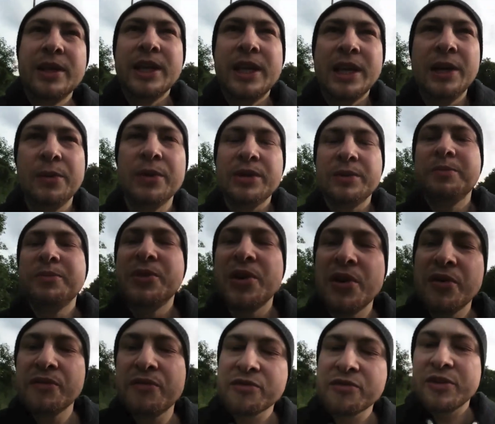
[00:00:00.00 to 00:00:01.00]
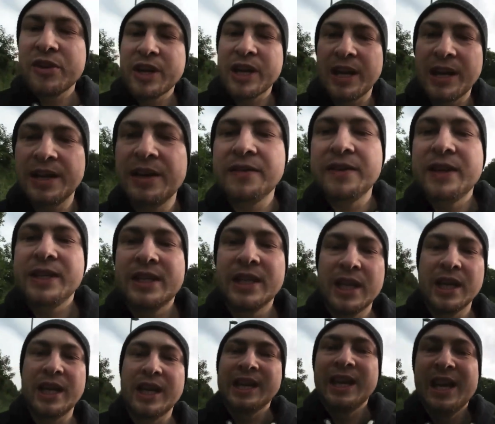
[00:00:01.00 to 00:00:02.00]
it was known for kind of its
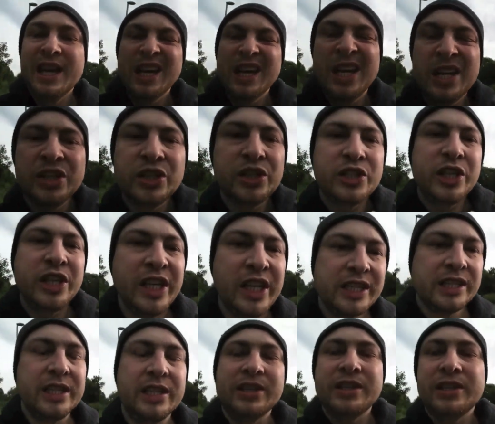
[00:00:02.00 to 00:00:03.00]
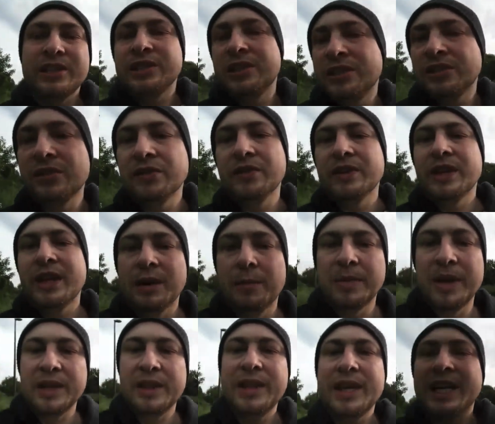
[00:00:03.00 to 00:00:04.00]
like cheesiness and stuff like that,
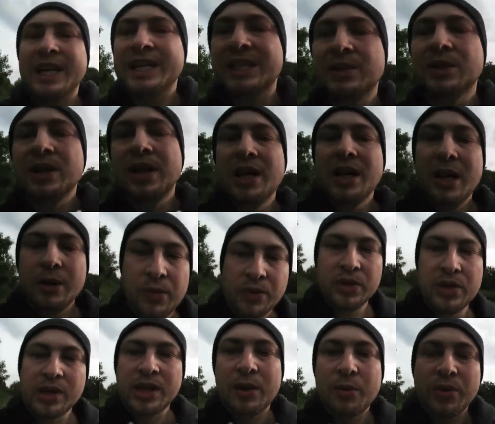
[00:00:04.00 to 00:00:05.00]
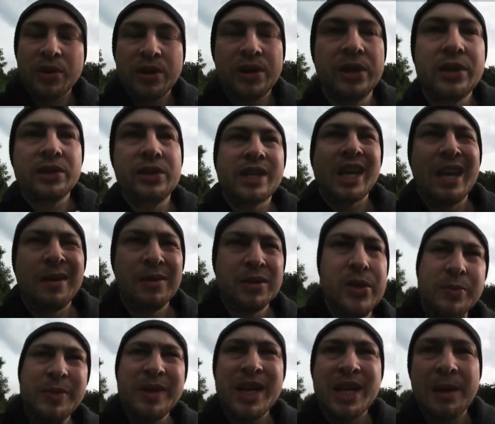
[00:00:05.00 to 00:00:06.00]
but this was like one of those games,
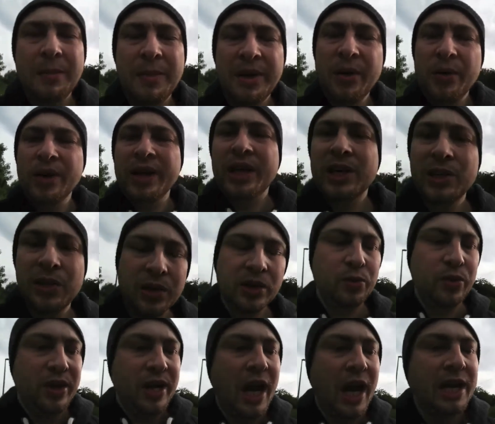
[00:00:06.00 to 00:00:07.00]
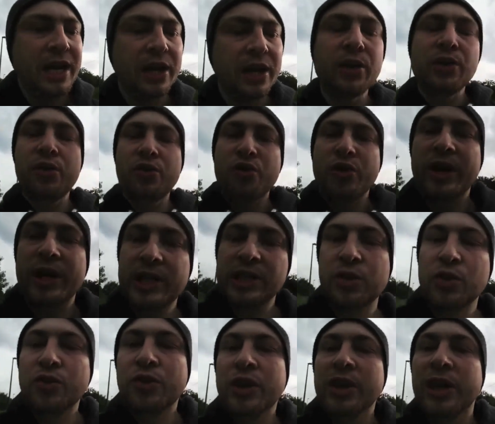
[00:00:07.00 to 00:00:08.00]
a bit like Metal Gear Solid where it had a great
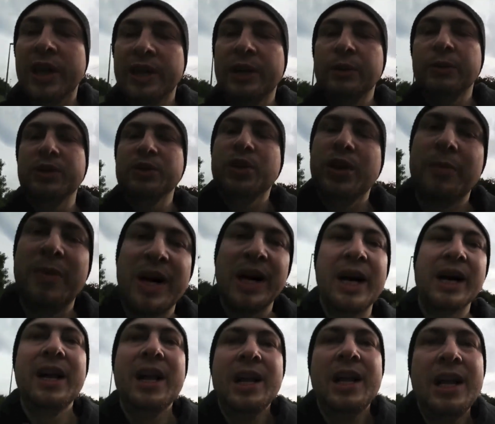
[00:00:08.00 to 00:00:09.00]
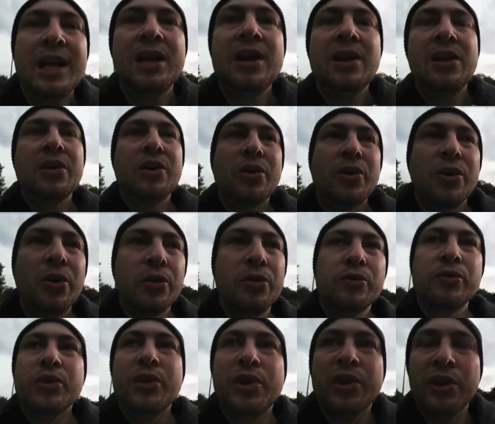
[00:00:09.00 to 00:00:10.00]
storyline. It was all about
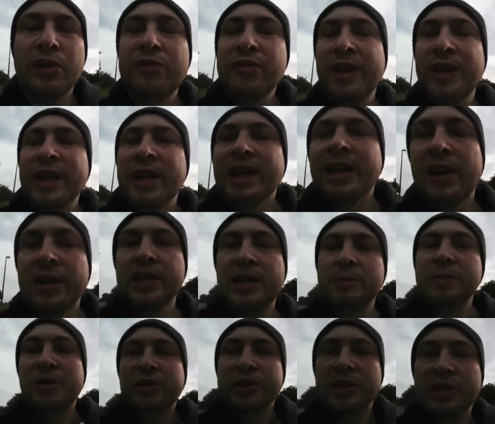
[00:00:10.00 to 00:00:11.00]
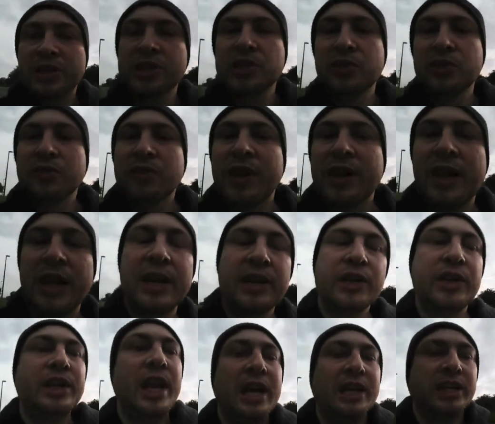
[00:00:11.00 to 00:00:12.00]
unearthing conspiracies and stuff like that.
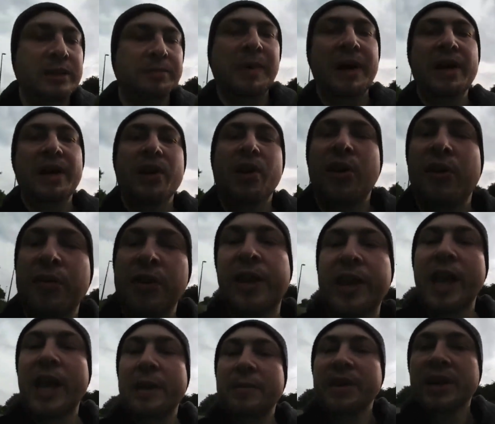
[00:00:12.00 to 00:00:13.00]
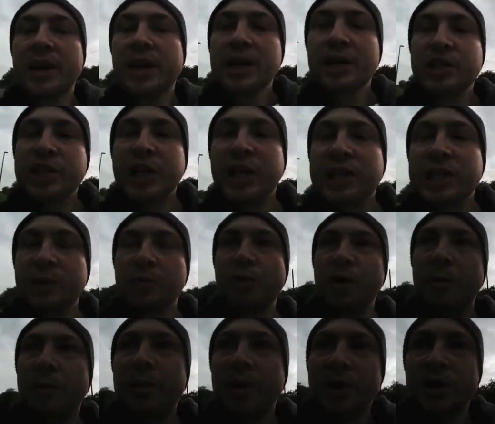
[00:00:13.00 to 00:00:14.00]
You'd like spend half the game chasing
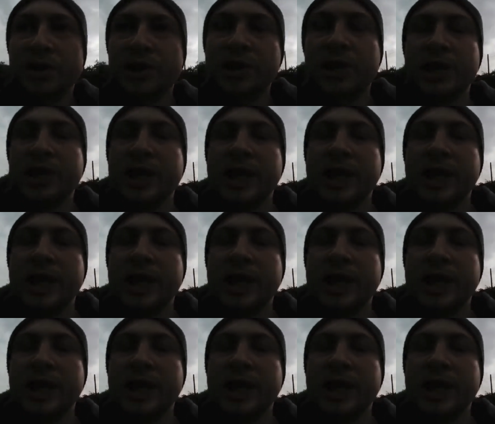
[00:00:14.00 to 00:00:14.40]
one person and